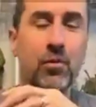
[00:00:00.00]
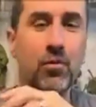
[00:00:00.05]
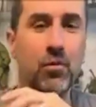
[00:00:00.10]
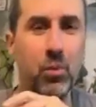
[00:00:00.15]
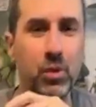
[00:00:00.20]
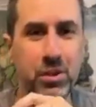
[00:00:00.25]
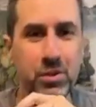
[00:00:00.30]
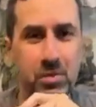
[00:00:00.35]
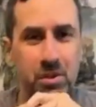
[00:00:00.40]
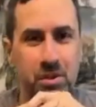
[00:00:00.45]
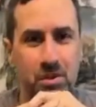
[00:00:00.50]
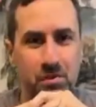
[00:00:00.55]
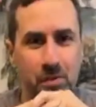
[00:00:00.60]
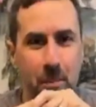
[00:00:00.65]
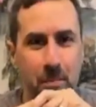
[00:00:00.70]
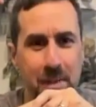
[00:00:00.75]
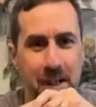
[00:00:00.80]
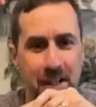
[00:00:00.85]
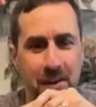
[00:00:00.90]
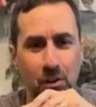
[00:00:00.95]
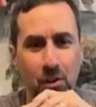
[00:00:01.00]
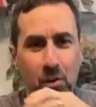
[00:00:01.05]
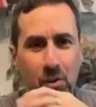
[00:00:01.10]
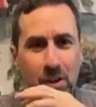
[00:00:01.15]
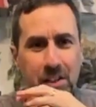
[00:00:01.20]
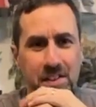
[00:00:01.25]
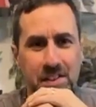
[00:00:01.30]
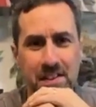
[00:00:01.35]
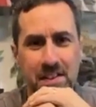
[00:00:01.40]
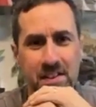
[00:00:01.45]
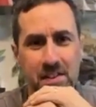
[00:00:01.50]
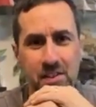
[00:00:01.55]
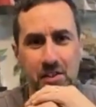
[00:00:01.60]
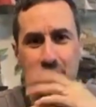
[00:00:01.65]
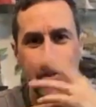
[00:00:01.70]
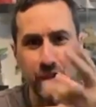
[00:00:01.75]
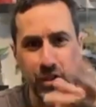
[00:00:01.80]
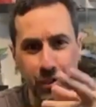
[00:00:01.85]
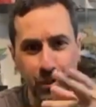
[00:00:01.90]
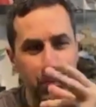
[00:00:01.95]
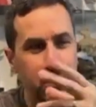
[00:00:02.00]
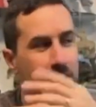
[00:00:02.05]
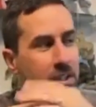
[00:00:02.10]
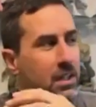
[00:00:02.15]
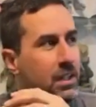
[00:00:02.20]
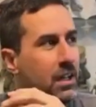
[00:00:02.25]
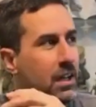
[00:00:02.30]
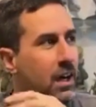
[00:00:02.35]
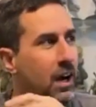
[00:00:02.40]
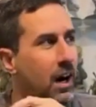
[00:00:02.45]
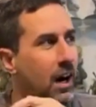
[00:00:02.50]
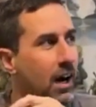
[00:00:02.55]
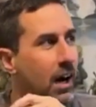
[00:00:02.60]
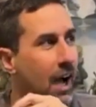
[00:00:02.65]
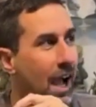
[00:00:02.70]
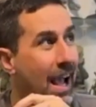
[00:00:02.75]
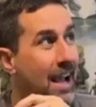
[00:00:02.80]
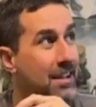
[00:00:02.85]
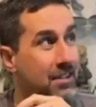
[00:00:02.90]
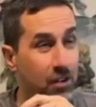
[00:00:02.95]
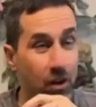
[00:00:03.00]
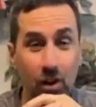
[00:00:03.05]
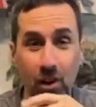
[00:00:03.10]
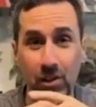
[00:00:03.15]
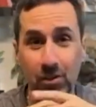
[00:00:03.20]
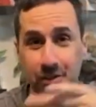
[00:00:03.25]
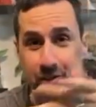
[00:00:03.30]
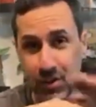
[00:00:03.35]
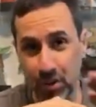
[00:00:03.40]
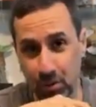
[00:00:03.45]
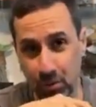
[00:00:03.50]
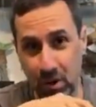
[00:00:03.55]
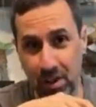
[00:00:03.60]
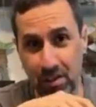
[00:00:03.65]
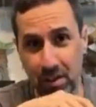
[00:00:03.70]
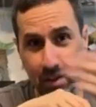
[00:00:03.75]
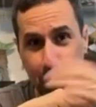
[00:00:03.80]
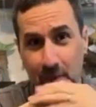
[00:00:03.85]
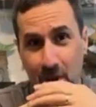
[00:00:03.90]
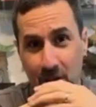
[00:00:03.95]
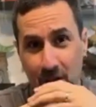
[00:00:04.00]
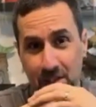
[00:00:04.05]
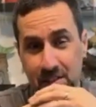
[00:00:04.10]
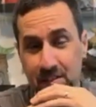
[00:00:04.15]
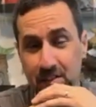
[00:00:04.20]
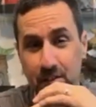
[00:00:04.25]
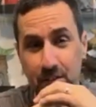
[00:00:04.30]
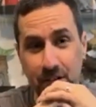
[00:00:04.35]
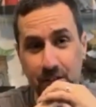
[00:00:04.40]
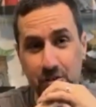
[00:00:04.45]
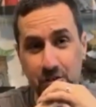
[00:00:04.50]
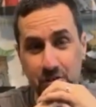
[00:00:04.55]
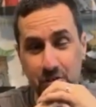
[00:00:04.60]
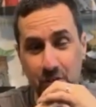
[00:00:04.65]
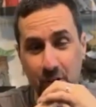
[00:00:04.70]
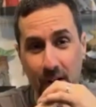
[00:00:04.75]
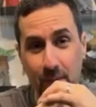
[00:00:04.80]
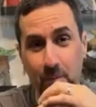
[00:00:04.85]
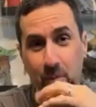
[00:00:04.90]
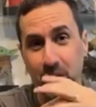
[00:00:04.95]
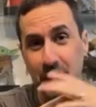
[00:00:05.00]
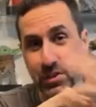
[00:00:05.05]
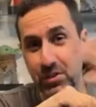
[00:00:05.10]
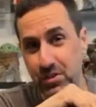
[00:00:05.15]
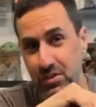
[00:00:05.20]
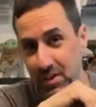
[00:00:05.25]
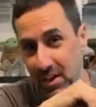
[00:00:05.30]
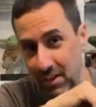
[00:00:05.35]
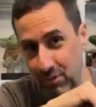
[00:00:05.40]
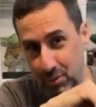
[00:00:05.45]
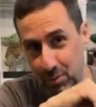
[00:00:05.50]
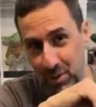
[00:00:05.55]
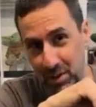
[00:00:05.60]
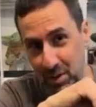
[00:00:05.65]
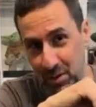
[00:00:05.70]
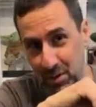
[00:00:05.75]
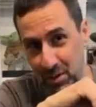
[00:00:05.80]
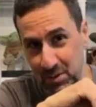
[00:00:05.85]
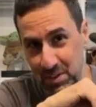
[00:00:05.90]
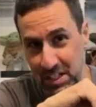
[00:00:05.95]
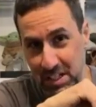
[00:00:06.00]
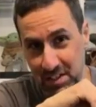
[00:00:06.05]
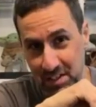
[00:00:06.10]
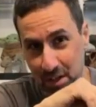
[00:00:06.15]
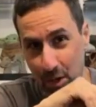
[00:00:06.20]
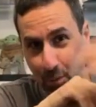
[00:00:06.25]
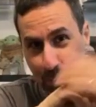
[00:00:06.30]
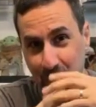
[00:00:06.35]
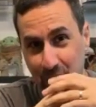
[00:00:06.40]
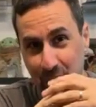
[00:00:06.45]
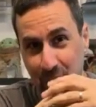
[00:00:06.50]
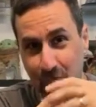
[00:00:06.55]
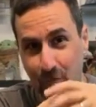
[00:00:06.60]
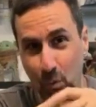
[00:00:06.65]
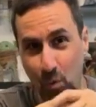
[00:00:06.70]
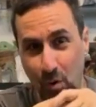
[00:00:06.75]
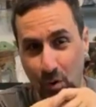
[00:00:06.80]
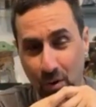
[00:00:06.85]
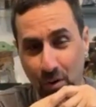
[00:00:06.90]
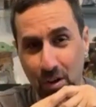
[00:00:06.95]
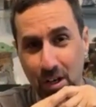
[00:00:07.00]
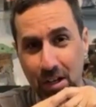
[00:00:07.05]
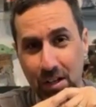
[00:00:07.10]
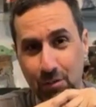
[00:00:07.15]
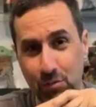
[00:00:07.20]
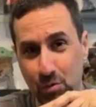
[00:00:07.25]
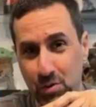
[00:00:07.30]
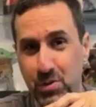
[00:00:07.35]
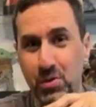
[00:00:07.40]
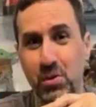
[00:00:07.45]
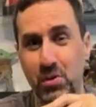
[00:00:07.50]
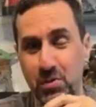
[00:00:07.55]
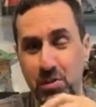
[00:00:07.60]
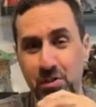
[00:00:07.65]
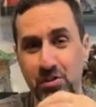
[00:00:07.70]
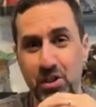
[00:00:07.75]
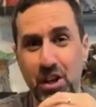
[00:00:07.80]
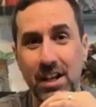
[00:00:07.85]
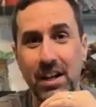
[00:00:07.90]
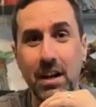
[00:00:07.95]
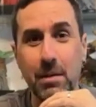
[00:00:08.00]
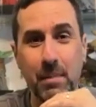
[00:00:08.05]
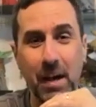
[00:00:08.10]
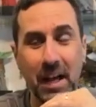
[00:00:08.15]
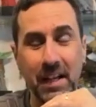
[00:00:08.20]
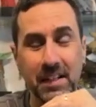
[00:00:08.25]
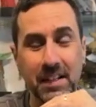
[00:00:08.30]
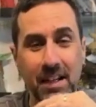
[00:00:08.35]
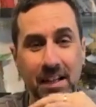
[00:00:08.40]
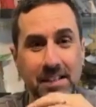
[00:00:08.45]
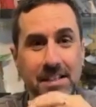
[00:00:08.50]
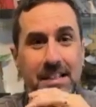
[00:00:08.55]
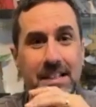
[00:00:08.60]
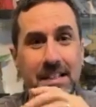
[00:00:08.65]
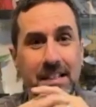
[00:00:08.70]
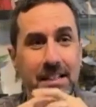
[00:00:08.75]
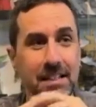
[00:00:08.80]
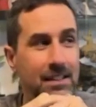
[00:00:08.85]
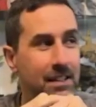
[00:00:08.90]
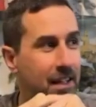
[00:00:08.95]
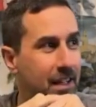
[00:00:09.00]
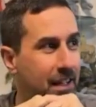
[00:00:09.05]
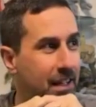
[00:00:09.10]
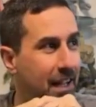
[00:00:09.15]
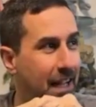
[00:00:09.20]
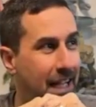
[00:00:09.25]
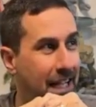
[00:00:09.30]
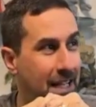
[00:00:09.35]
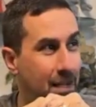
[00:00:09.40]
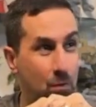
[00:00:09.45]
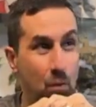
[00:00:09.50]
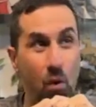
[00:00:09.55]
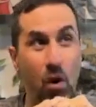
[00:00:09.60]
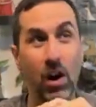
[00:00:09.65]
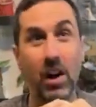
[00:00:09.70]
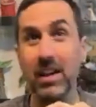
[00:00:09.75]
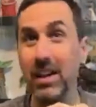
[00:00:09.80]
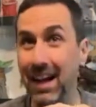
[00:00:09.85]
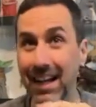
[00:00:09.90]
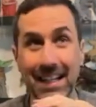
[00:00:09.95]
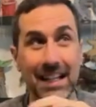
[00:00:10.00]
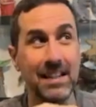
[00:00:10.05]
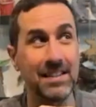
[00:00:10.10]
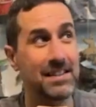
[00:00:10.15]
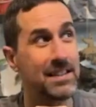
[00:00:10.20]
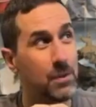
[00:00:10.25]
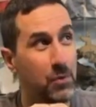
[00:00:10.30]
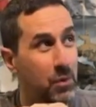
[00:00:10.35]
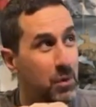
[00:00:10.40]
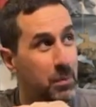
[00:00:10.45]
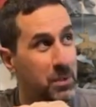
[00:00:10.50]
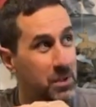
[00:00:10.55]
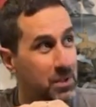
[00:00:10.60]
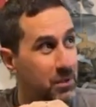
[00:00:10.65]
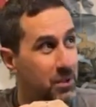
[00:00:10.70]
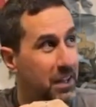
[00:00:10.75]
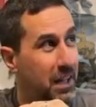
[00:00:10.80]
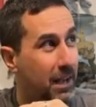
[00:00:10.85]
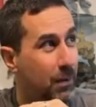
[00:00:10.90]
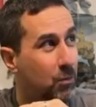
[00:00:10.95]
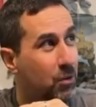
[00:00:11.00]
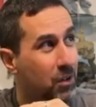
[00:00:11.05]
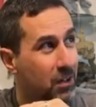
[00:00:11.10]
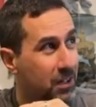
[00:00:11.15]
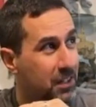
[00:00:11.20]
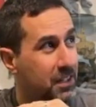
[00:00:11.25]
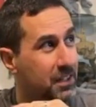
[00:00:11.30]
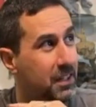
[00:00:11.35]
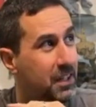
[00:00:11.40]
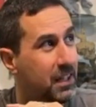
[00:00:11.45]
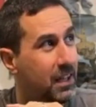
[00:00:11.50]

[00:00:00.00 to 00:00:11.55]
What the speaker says: which was from Mandalorian Season 2, and also with him on Salacious Crumb, which everyone knows he sculpted for Return of the Jedi back in 1981, I guess he would have been doing that work.